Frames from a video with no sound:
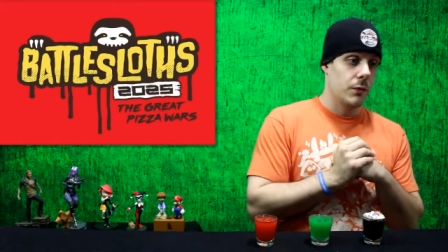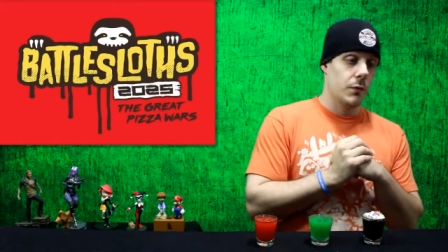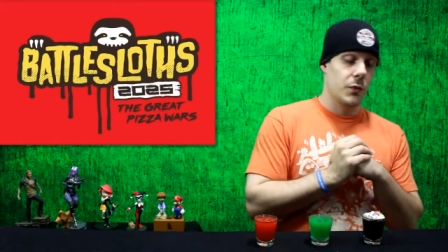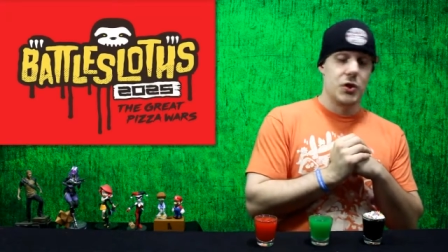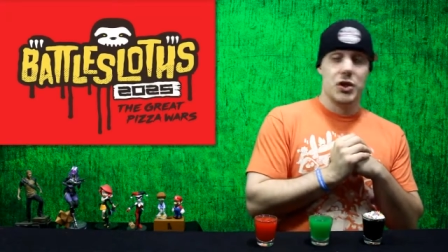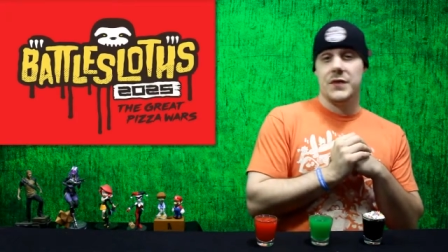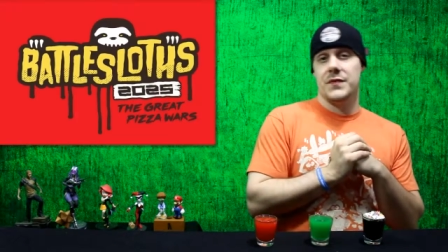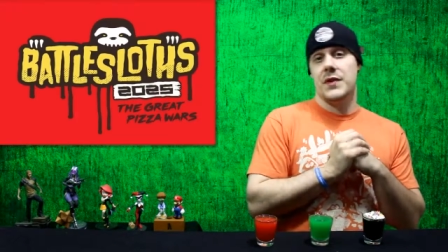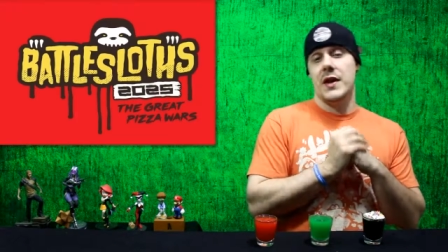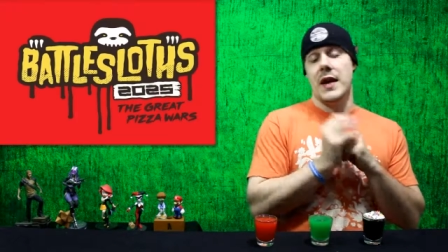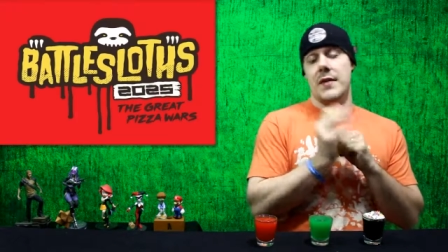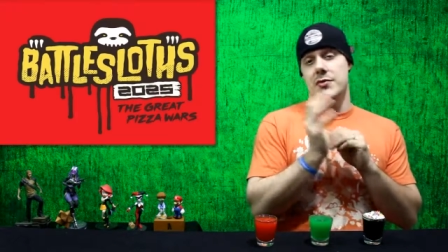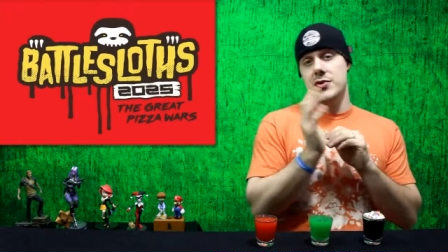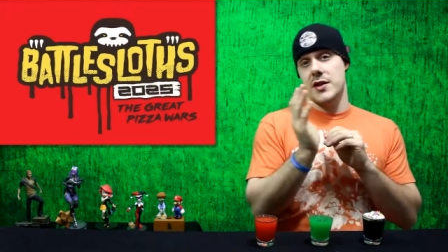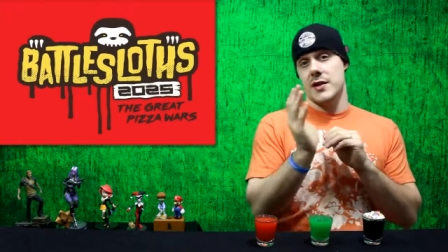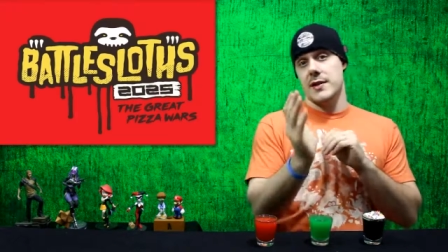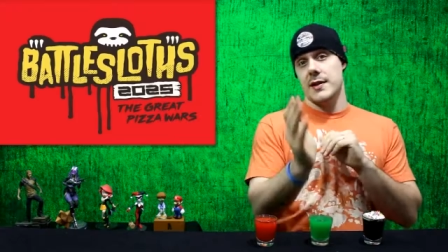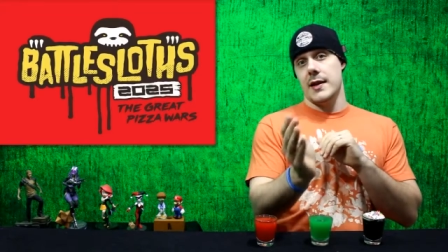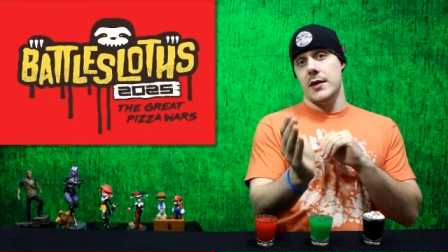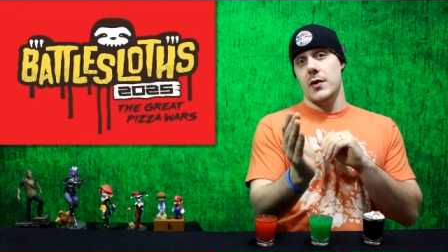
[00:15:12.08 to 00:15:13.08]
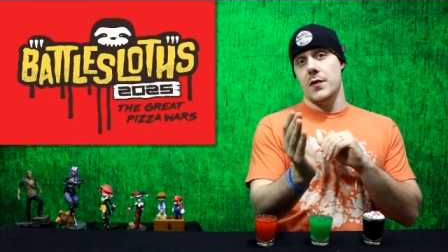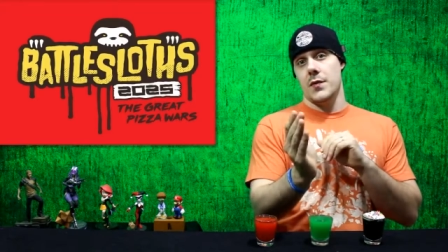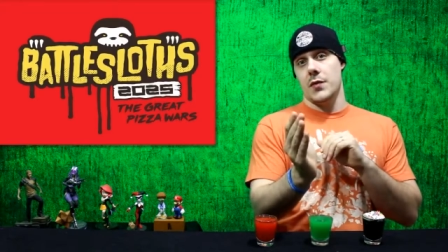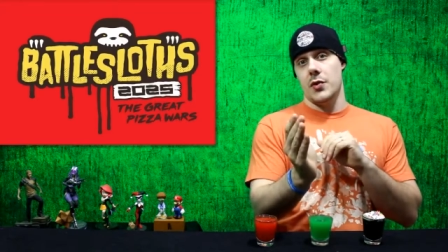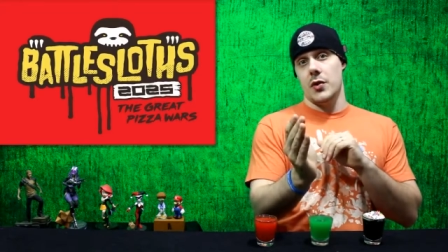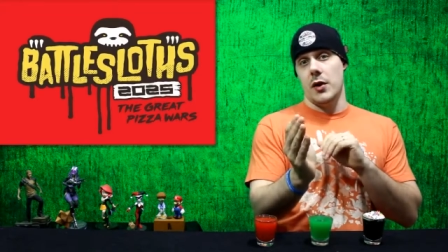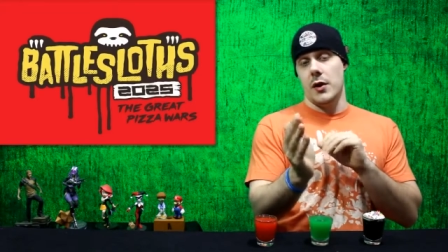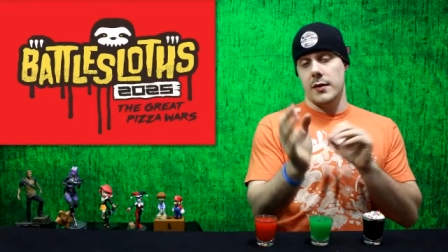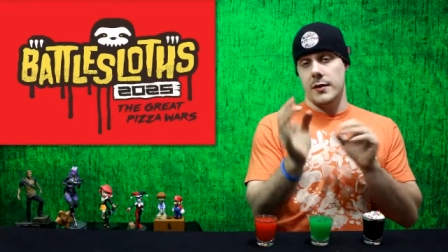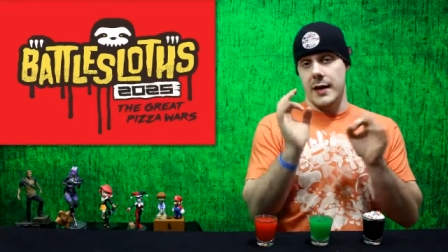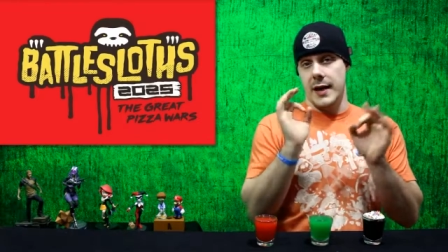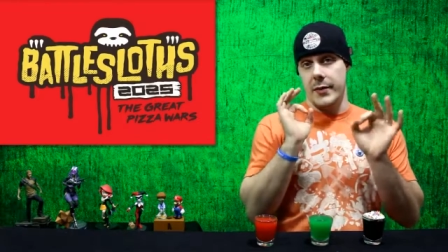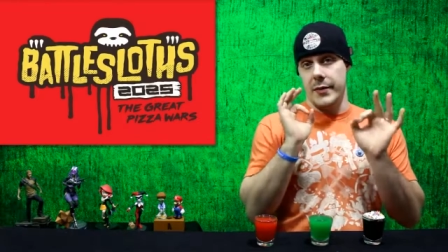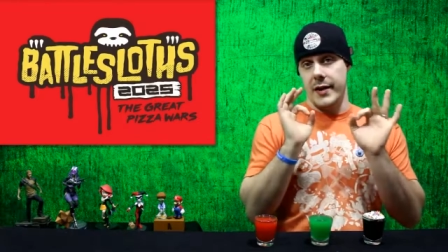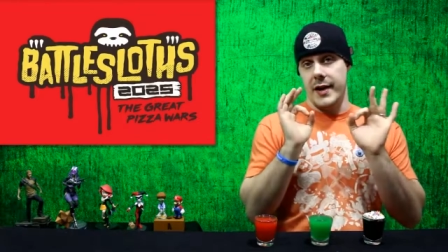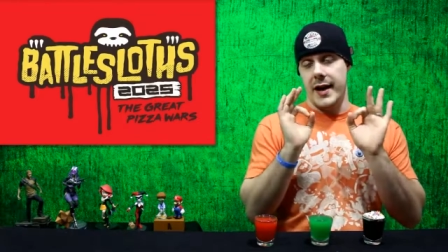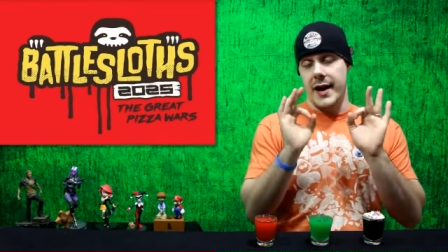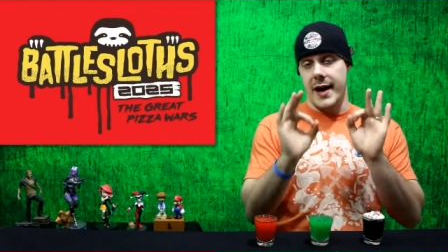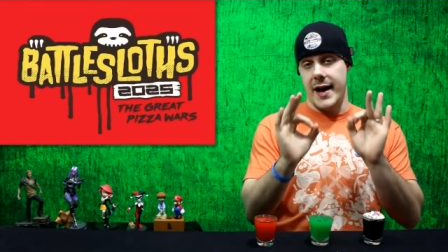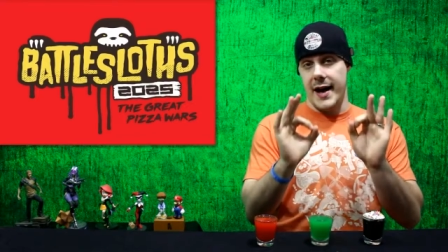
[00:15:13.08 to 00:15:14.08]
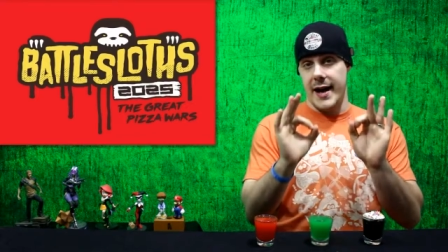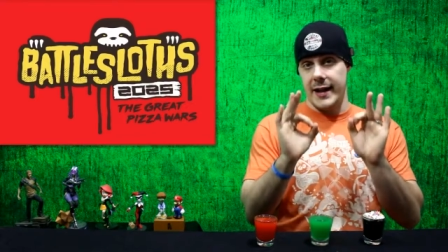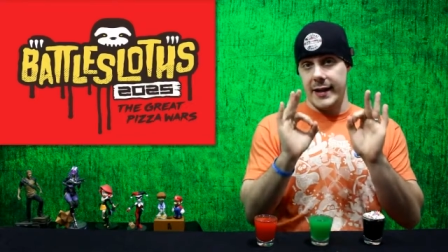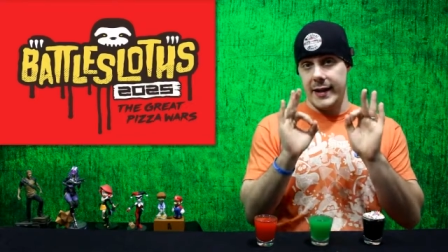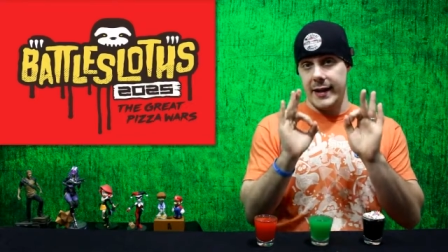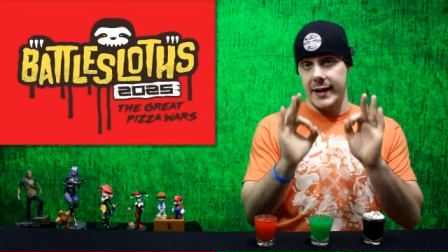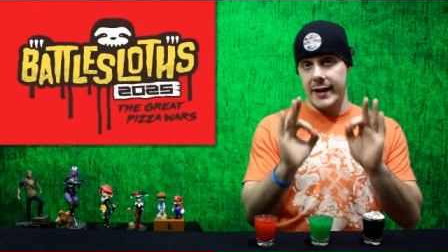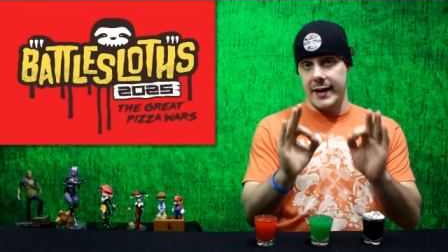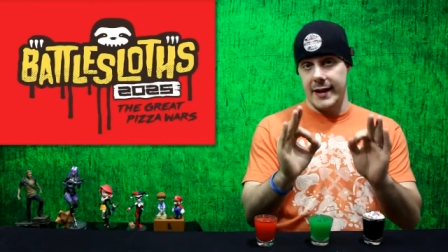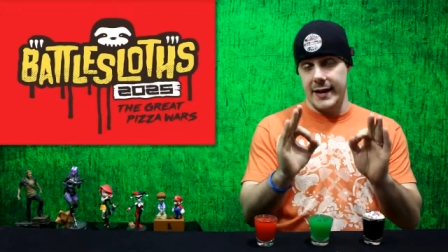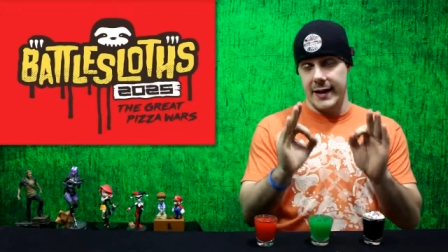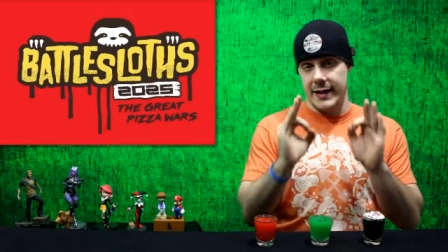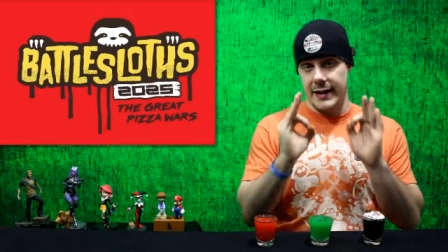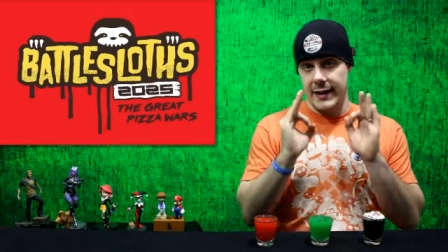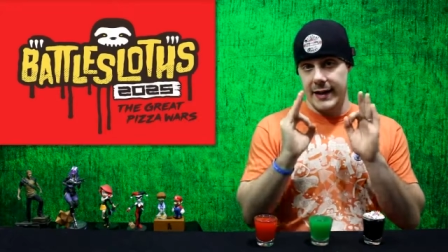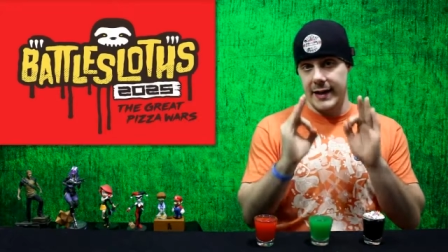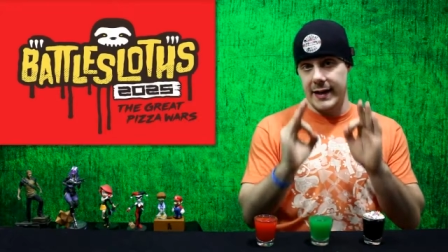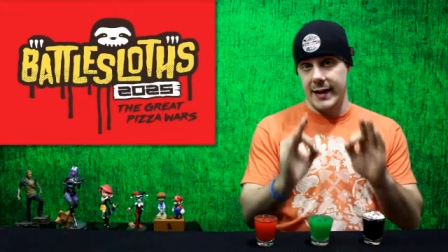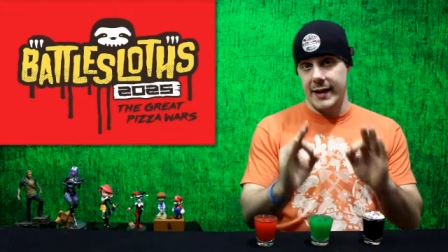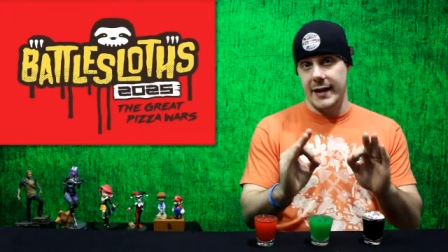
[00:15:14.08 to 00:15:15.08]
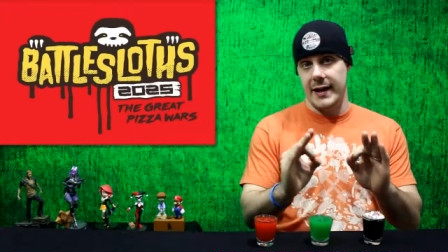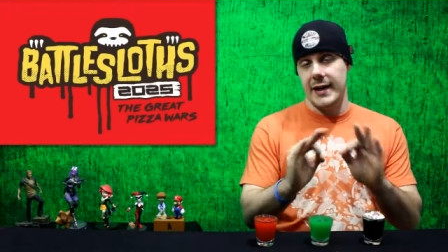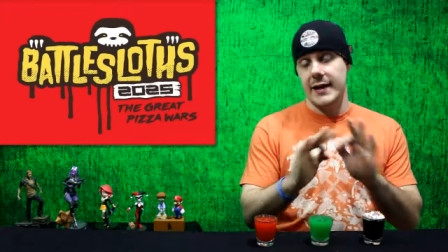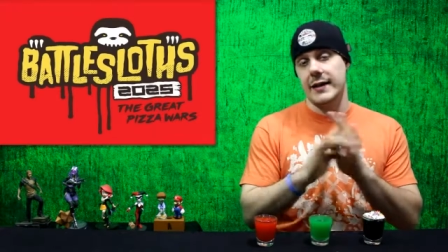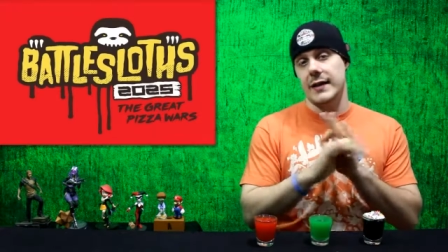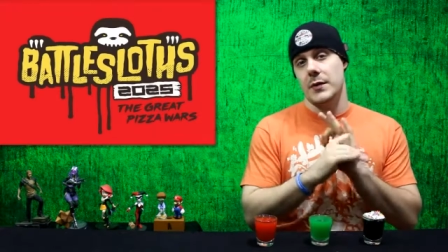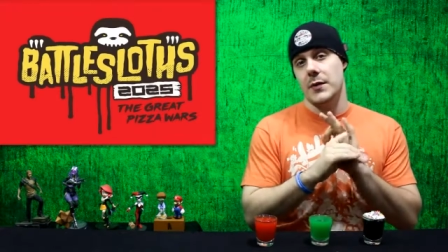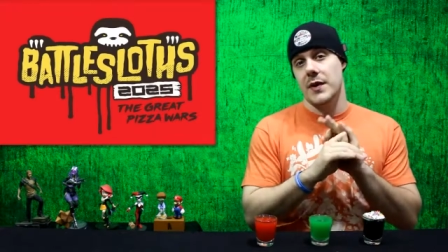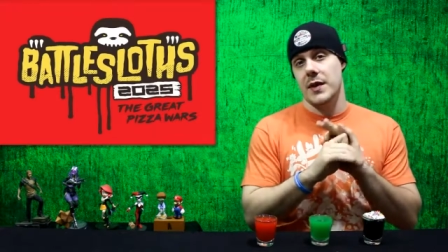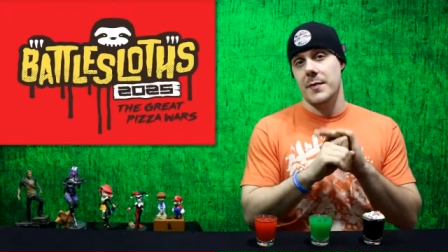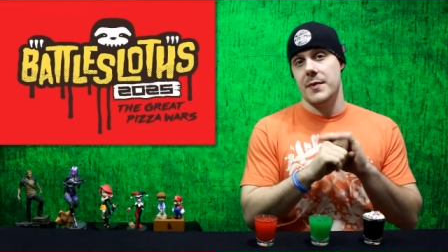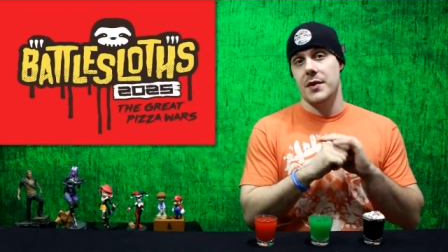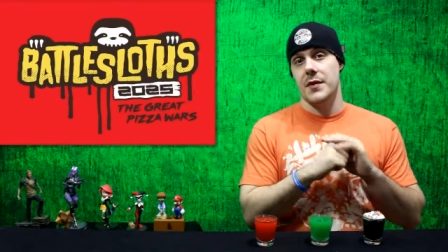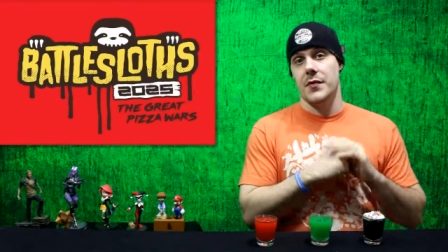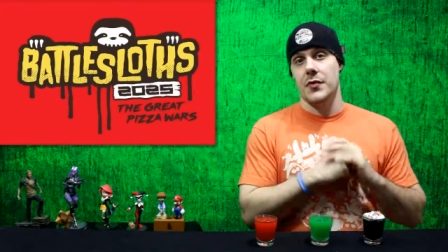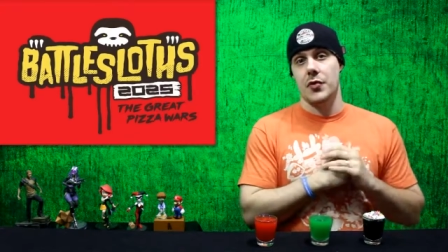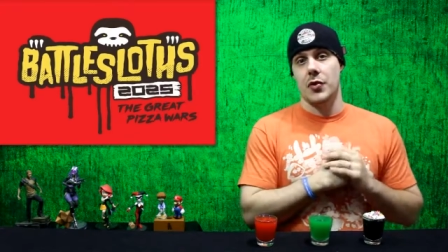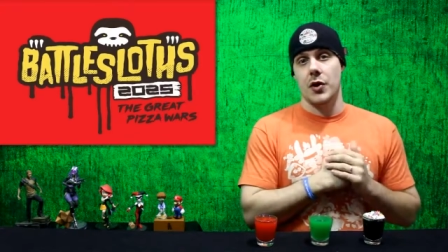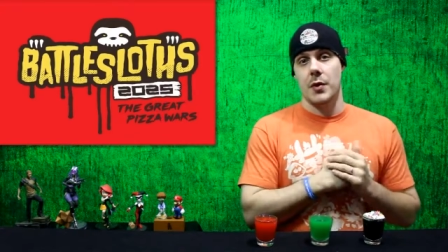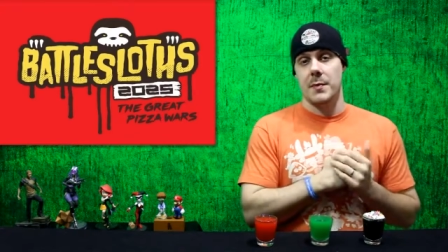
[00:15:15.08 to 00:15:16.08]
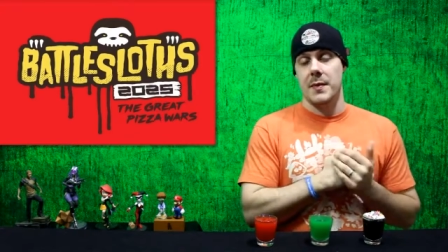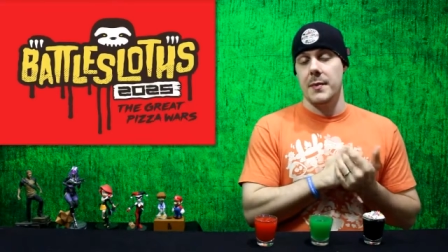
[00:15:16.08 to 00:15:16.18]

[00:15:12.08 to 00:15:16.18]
Which, if you haven't checked out Overcooked, I would highly, highly, highly recommend Overcooked.